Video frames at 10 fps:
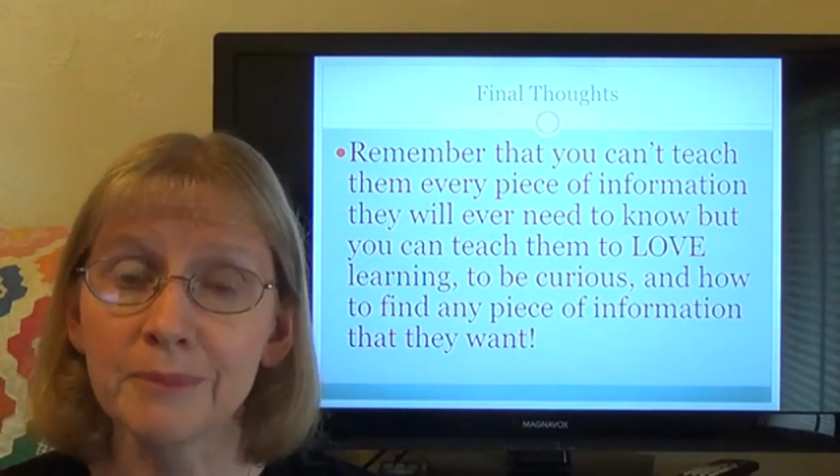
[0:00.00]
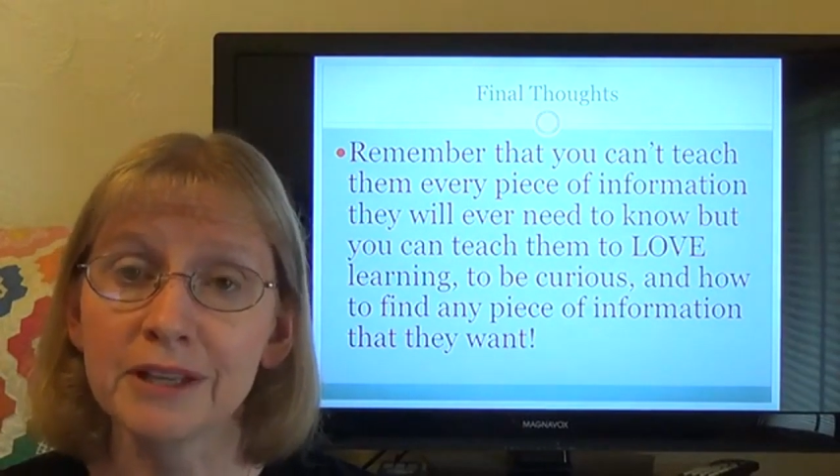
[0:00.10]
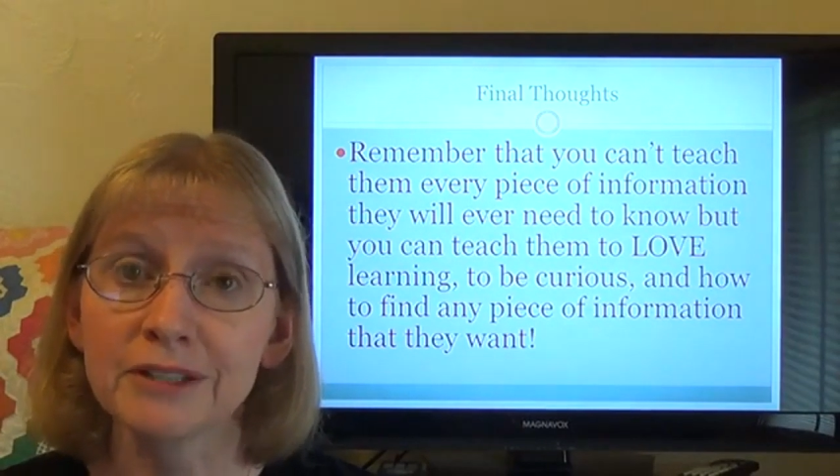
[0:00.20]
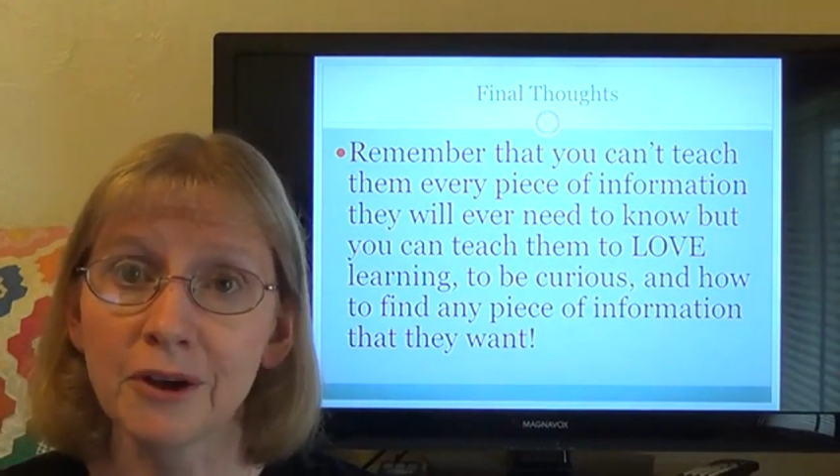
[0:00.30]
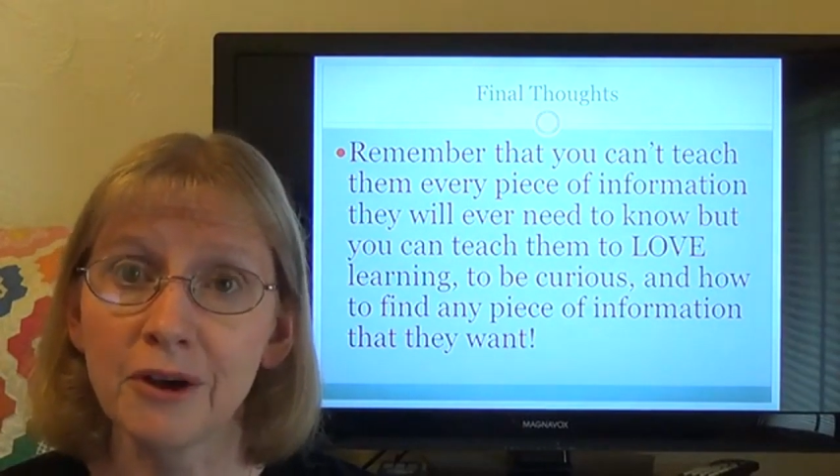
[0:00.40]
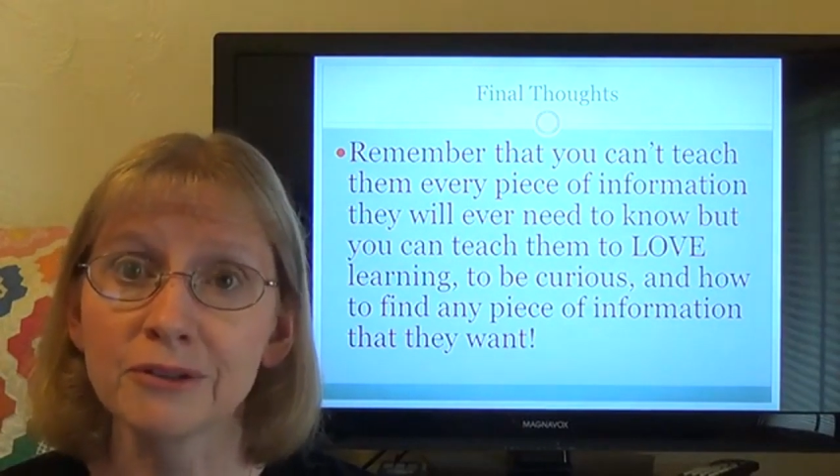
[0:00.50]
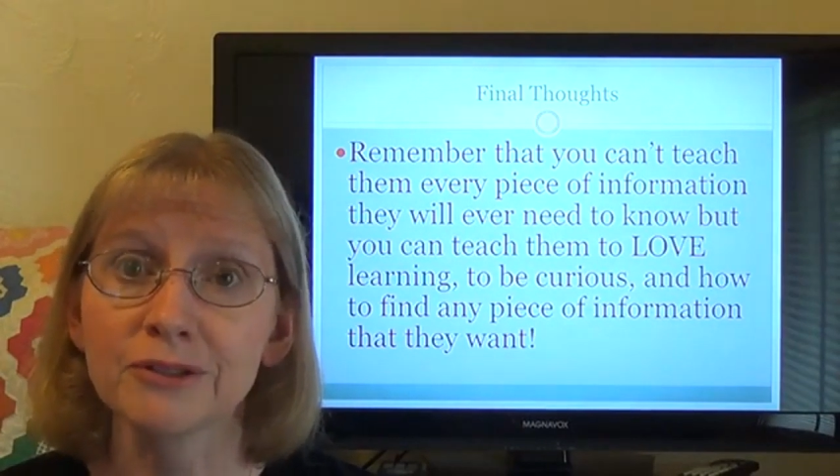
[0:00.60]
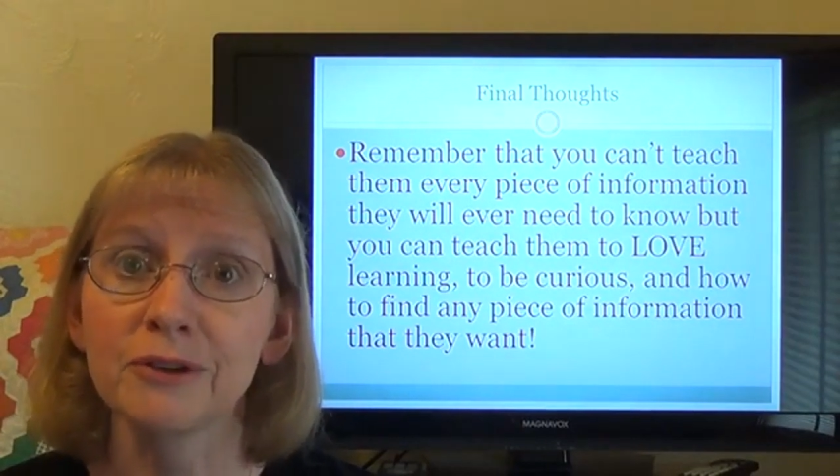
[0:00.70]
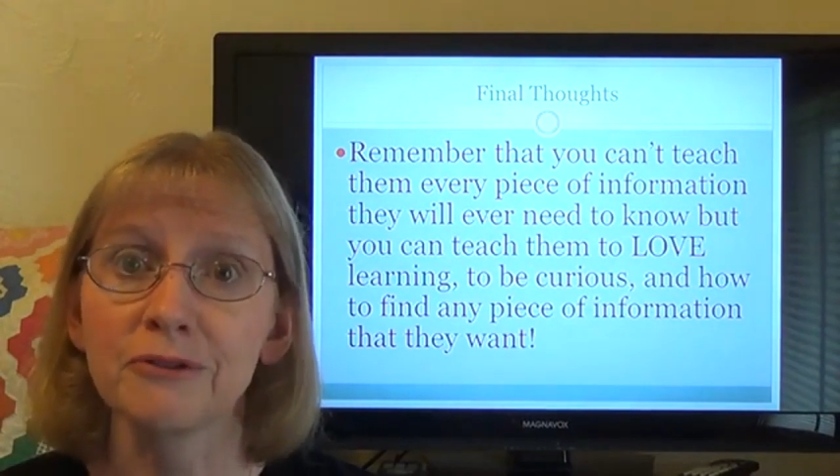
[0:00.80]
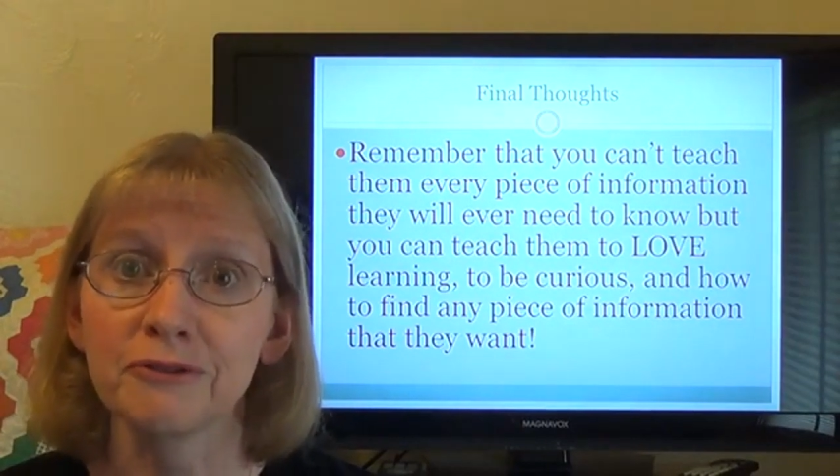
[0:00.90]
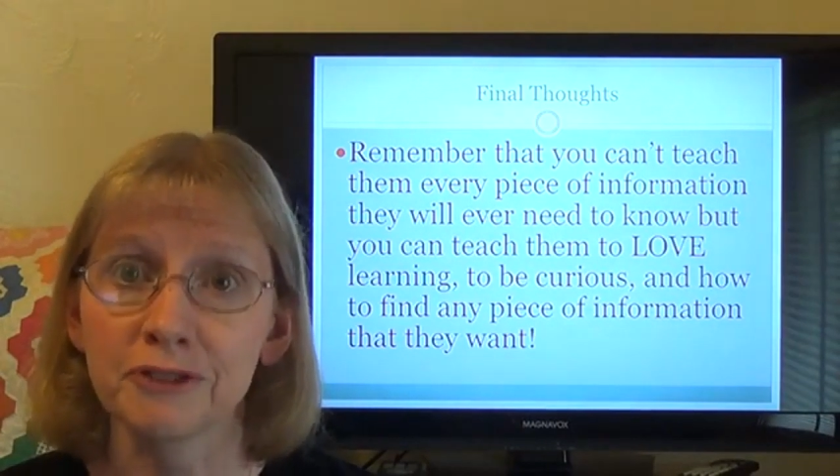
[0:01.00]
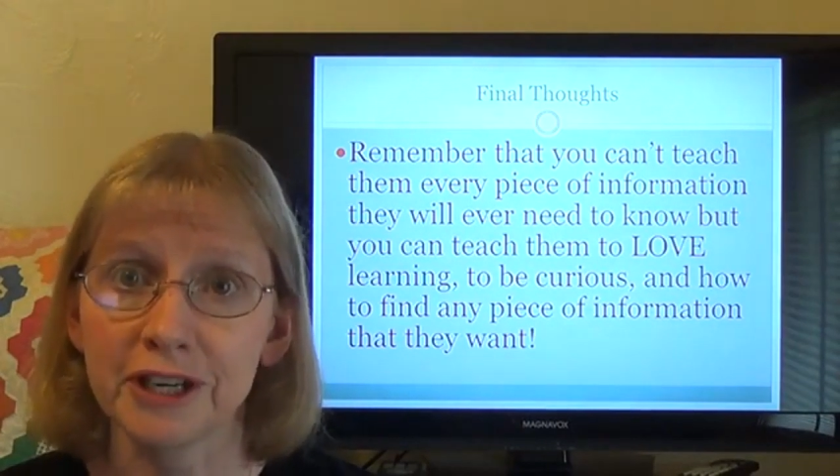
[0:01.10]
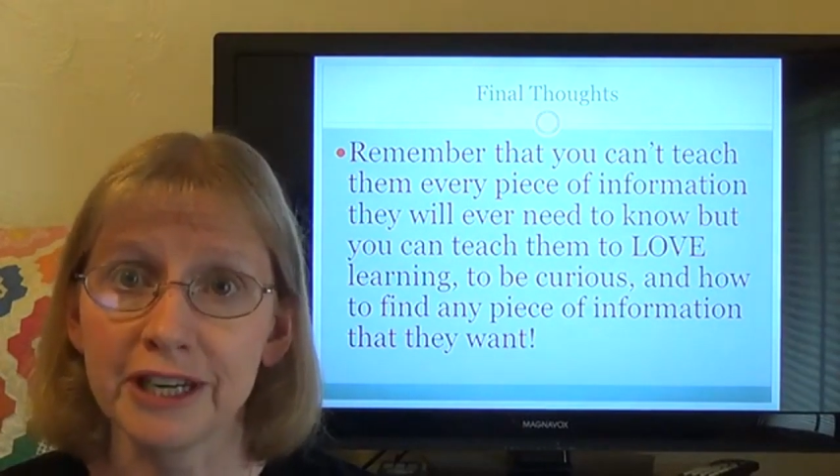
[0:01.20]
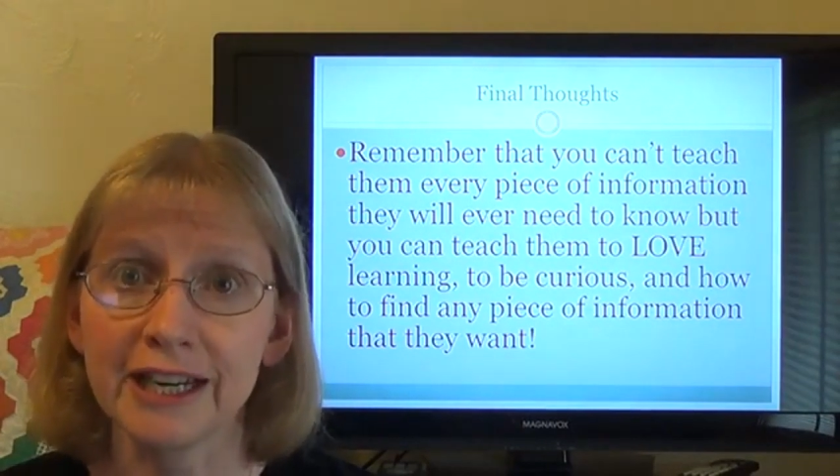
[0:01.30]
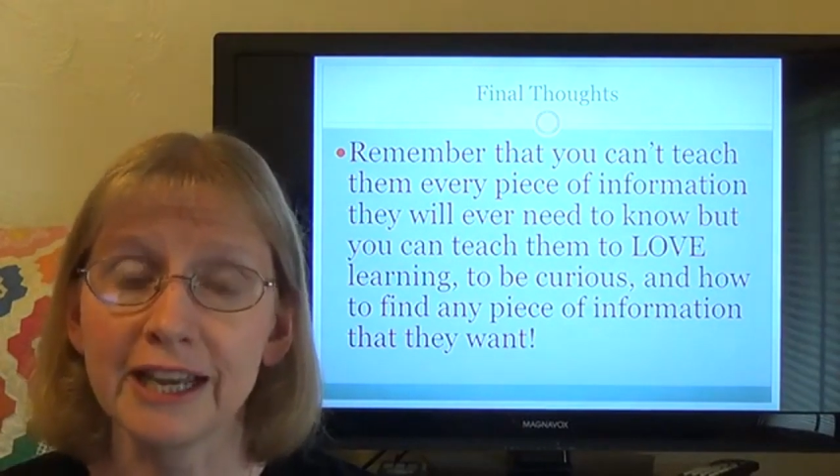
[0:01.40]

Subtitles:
that's also free,